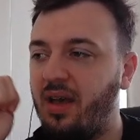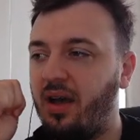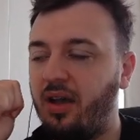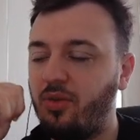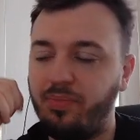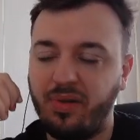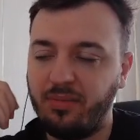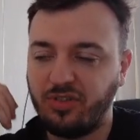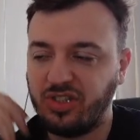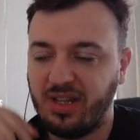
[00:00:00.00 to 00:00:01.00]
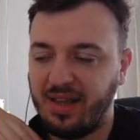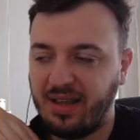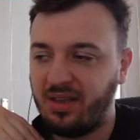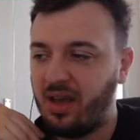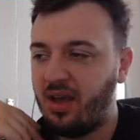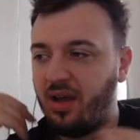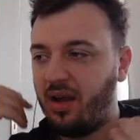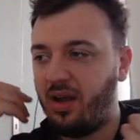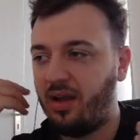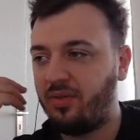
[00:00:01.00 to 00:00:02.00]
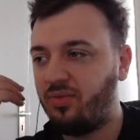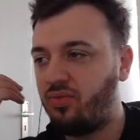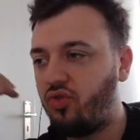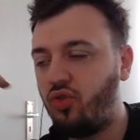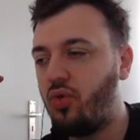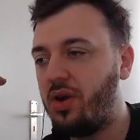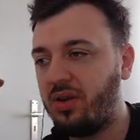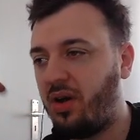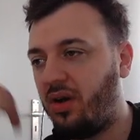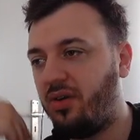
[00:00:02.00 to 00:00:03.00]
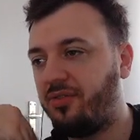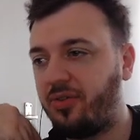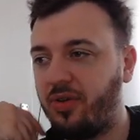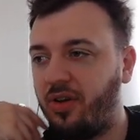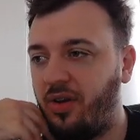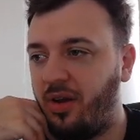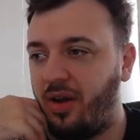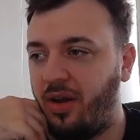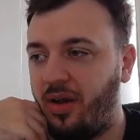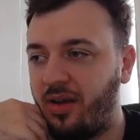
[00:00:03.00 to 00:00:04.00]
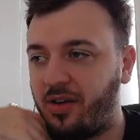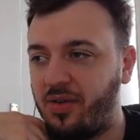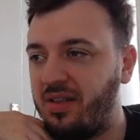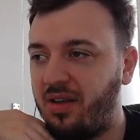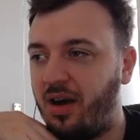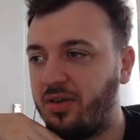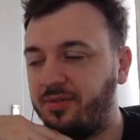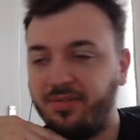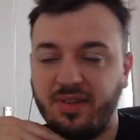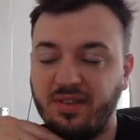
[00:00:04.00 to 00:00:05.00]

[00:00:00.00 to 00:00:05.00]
You pretty much get like 2.5 crit out of this